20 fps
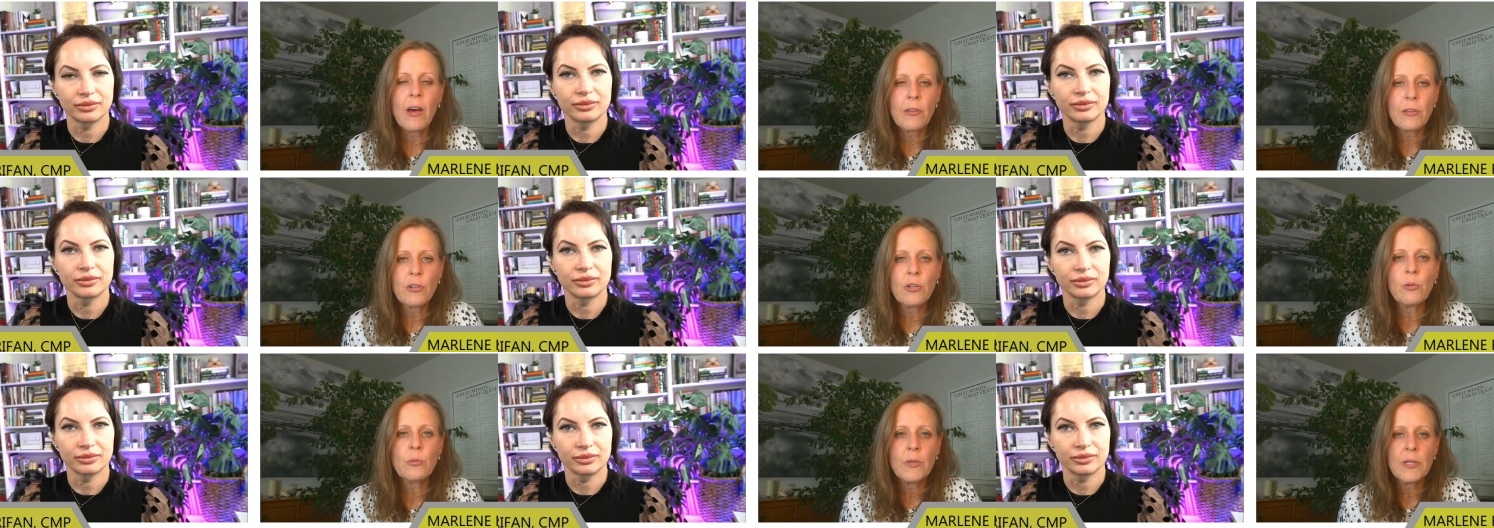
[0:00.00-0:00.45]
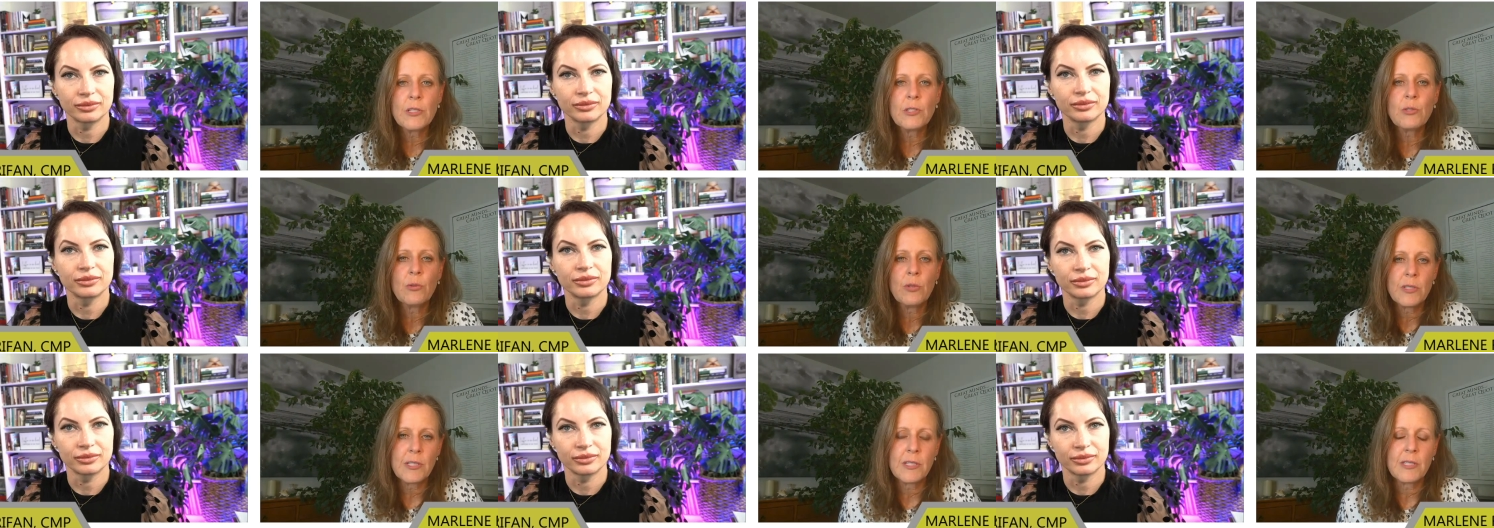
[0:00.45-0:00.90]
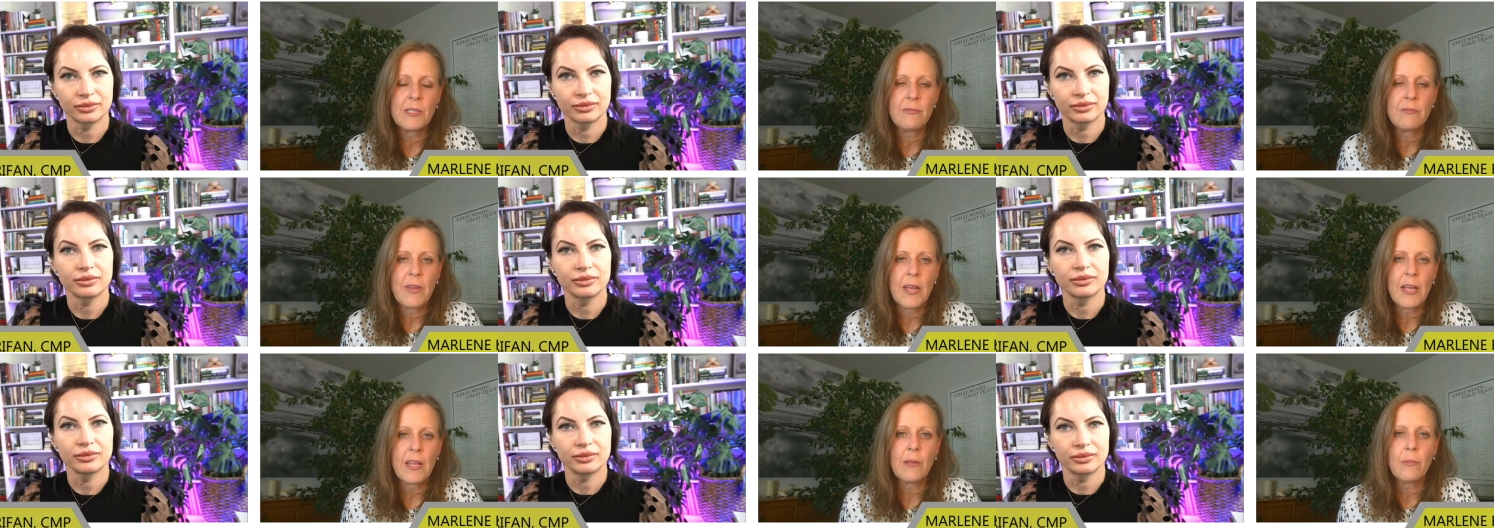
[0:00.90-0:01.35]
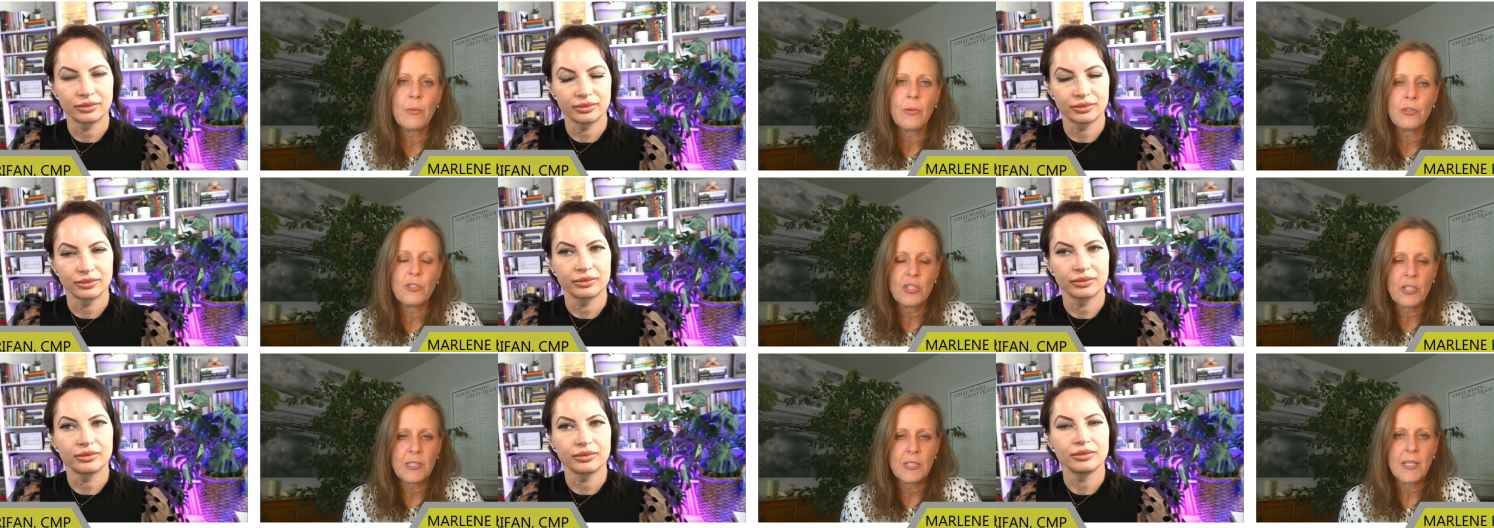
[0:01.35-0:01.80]
Speaker 1: other resources
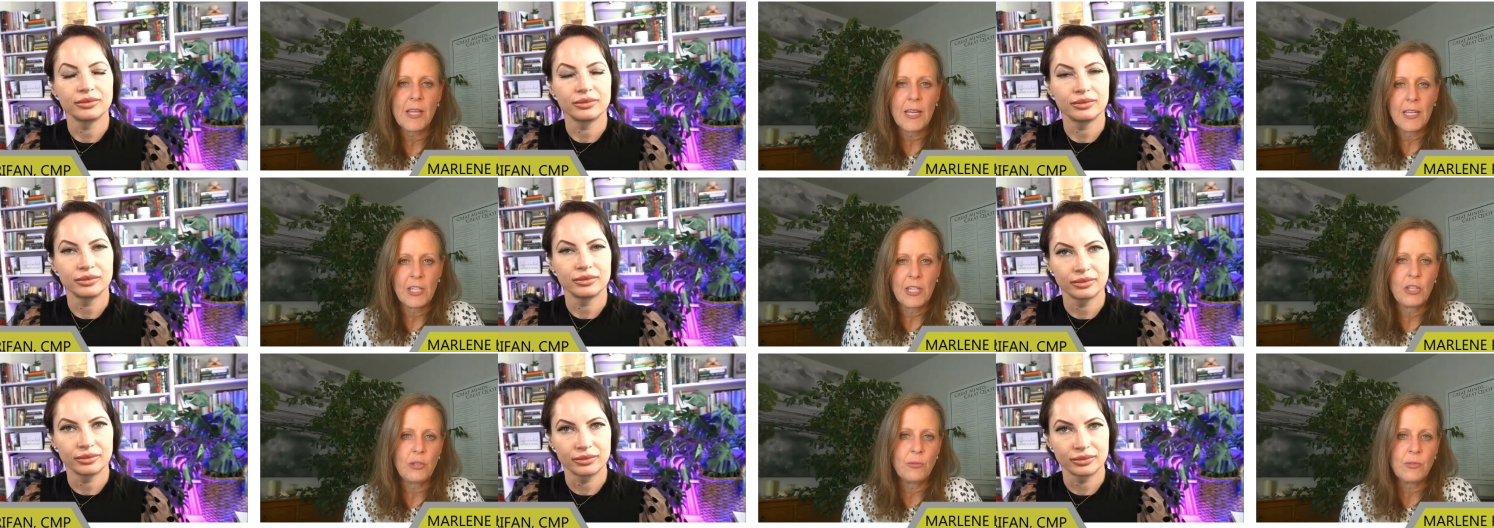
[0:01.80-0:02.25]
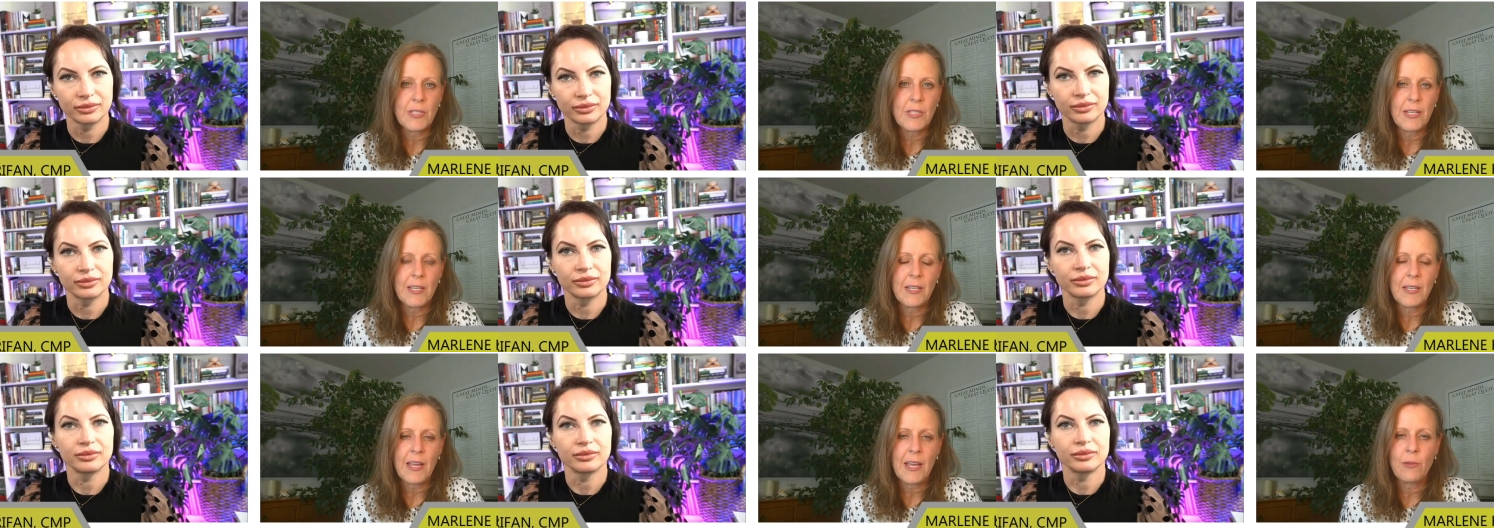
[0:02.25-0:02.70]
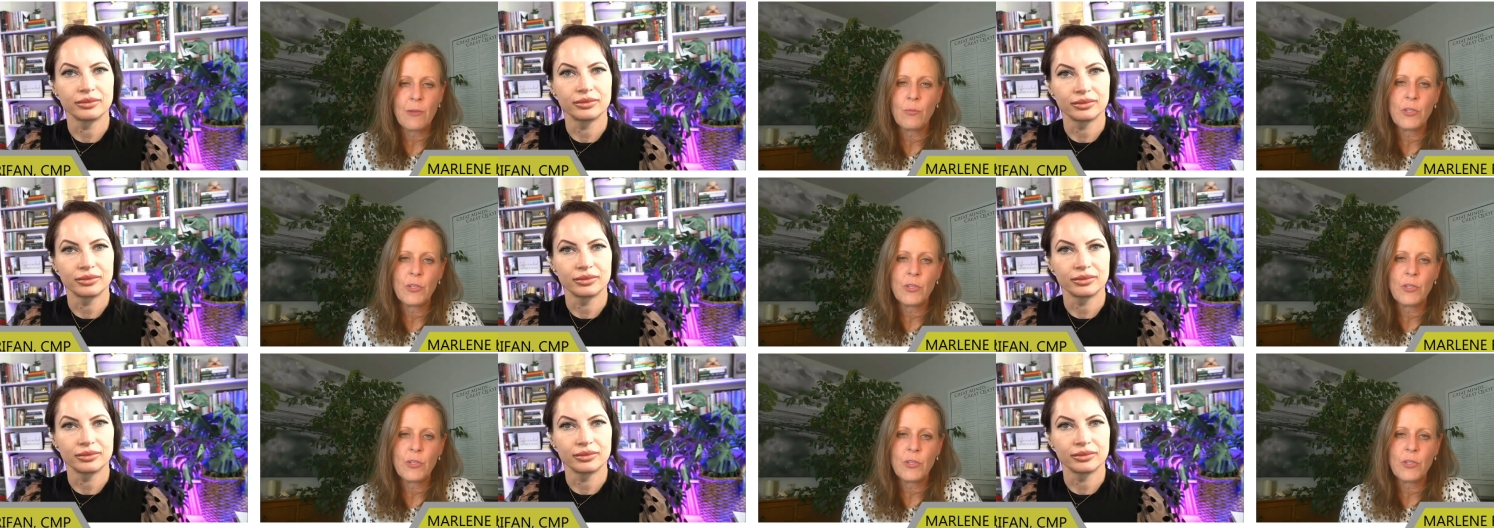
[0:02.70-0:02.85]
available just like you did.